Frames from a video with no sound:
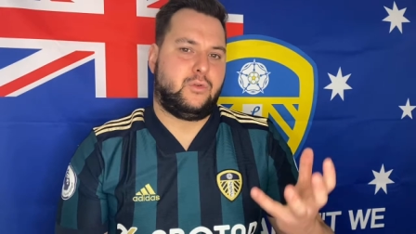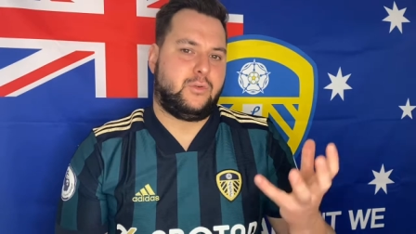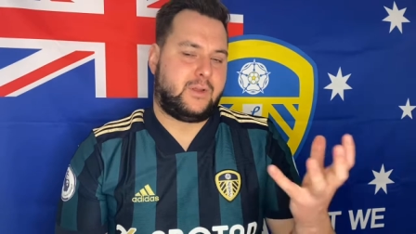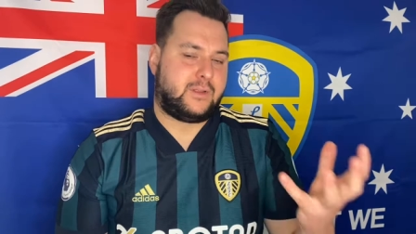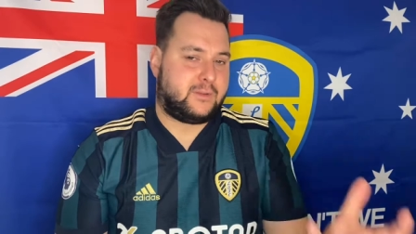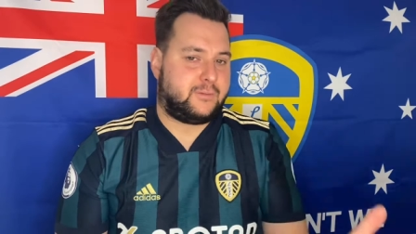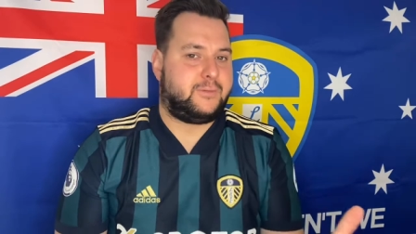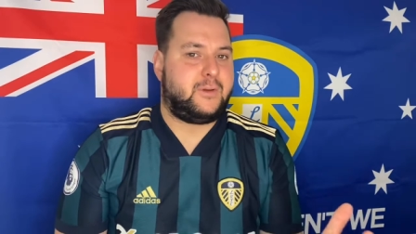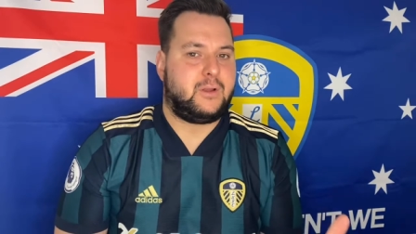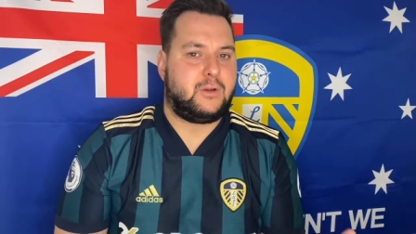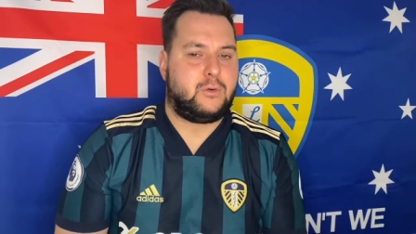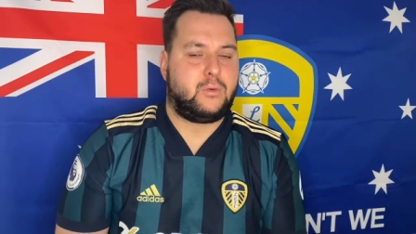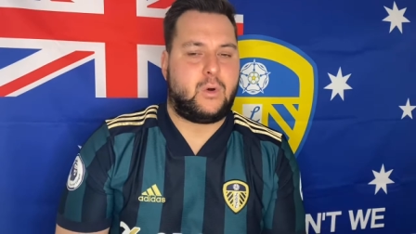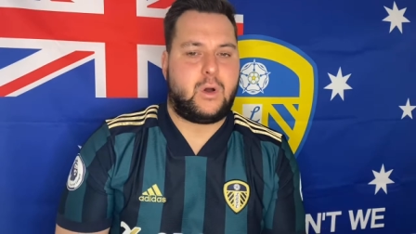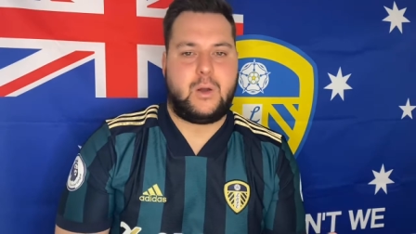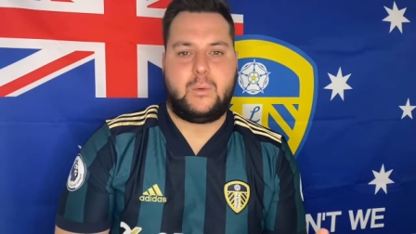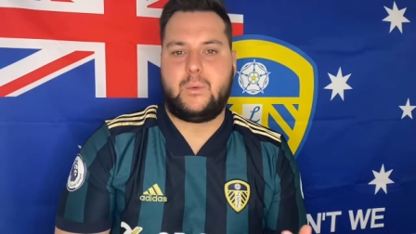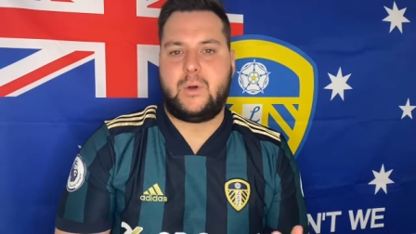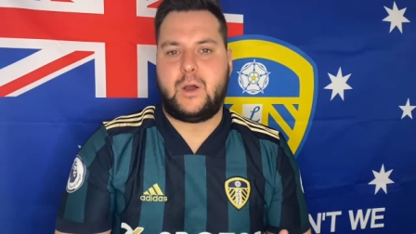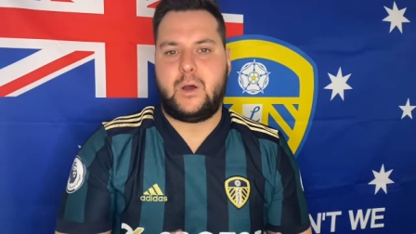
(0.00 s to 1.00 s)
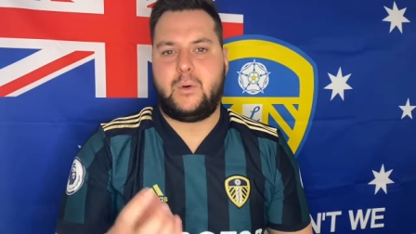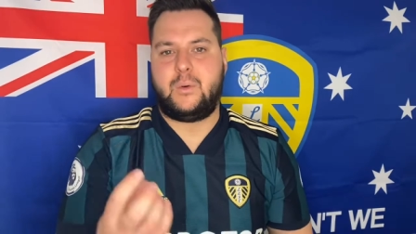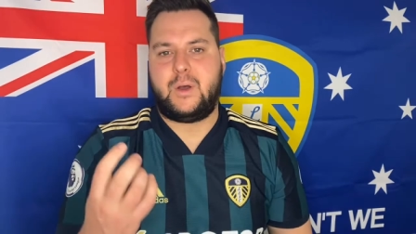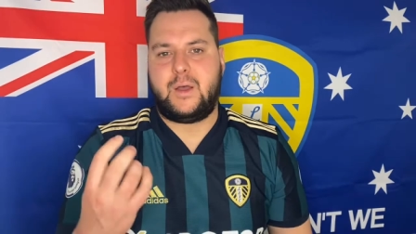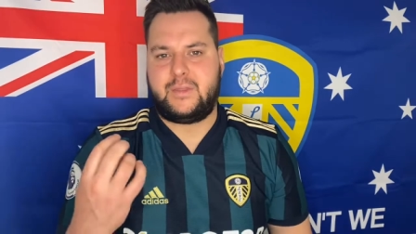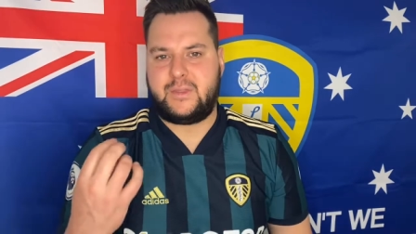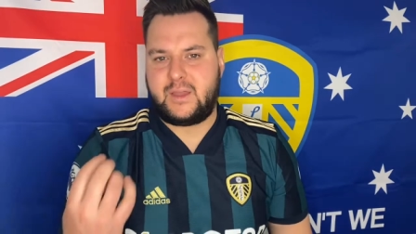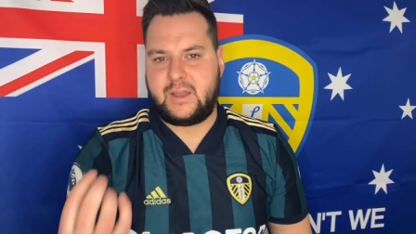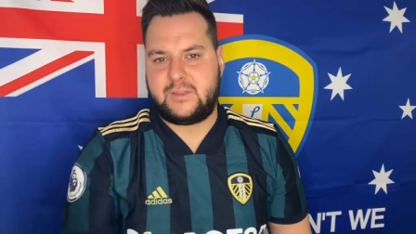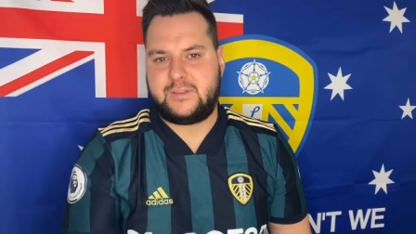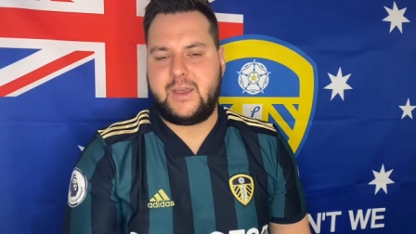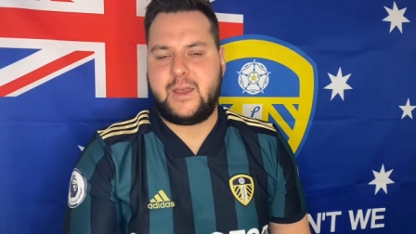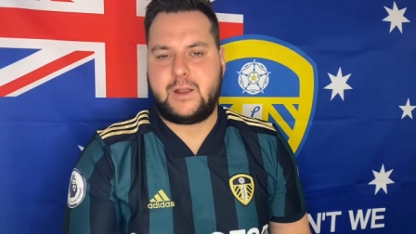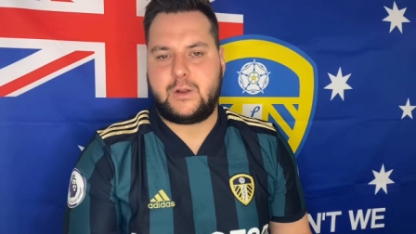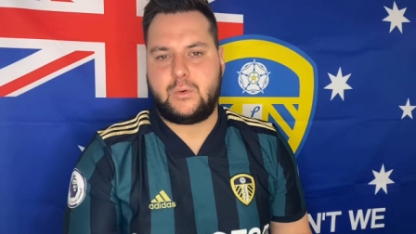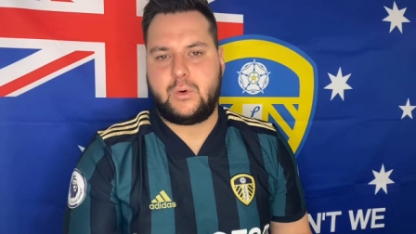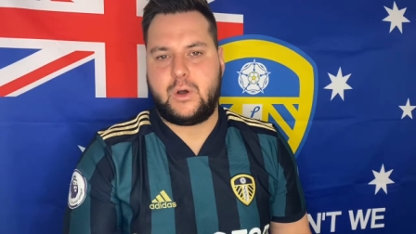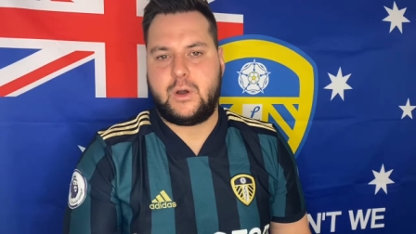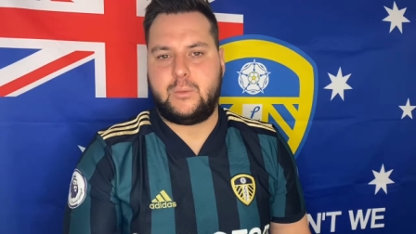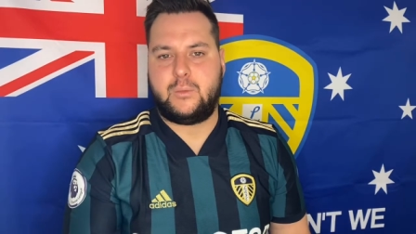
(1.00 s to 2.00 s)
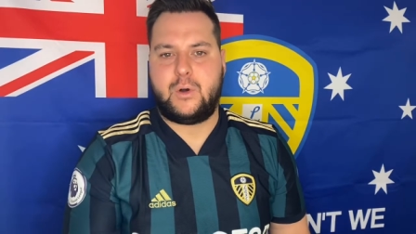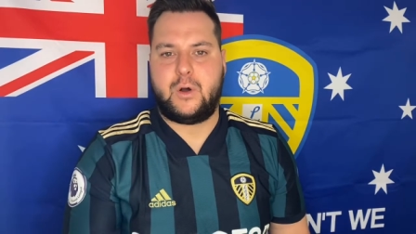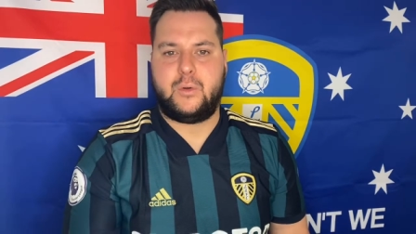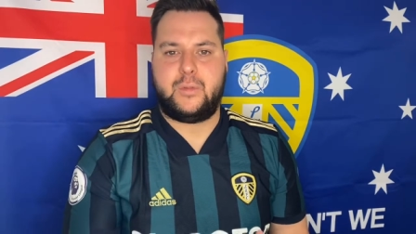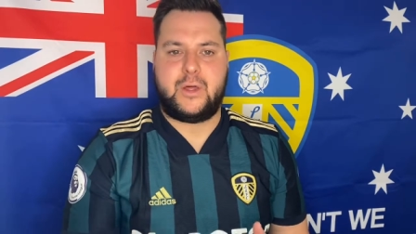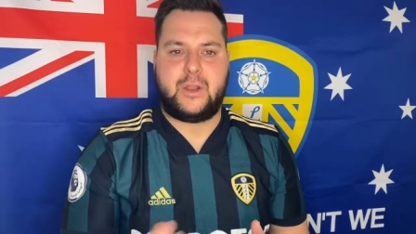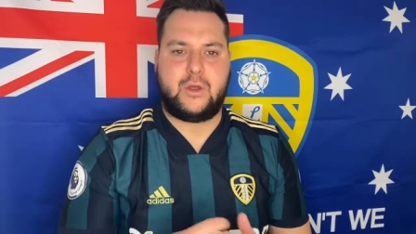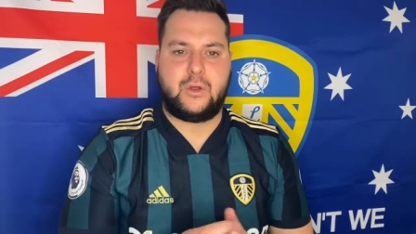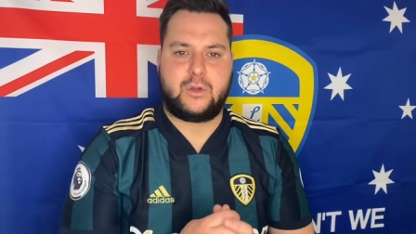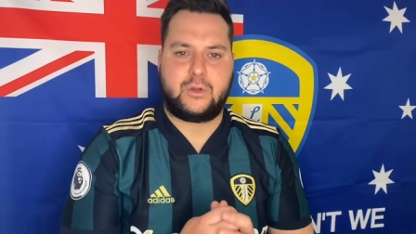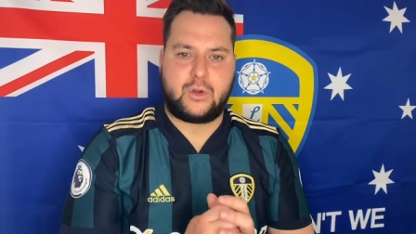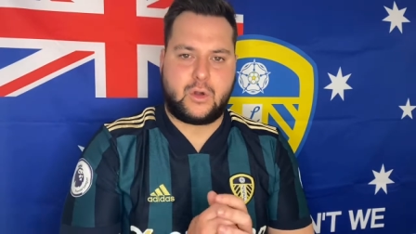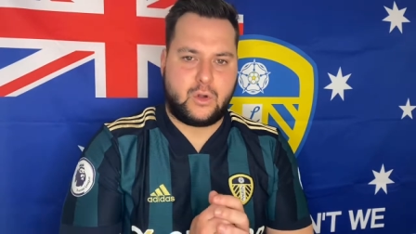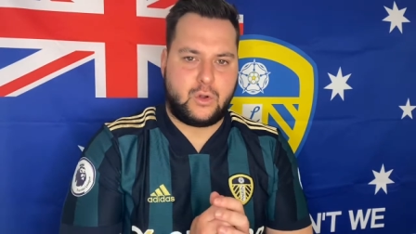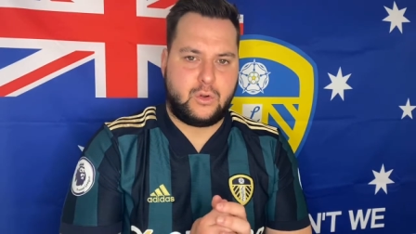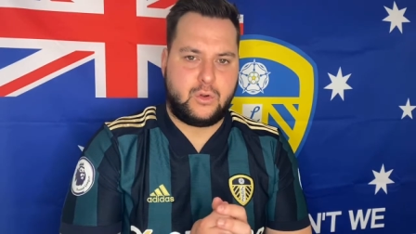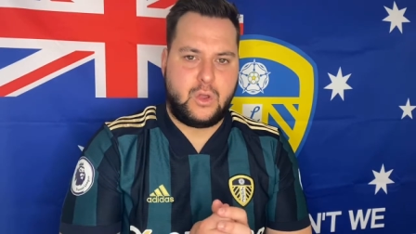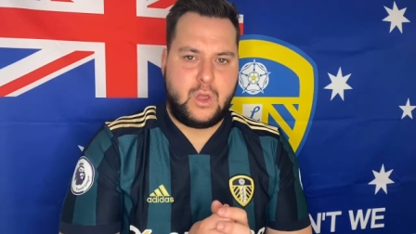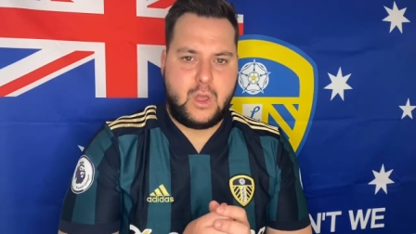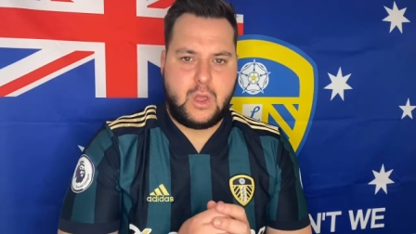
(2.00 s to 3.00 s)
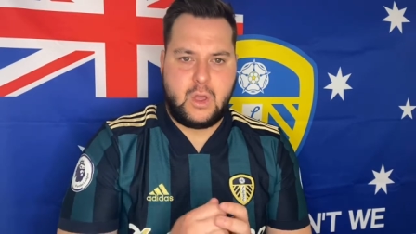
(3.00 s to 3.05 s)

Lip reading: They defend quite well and they attack quite well. They don't go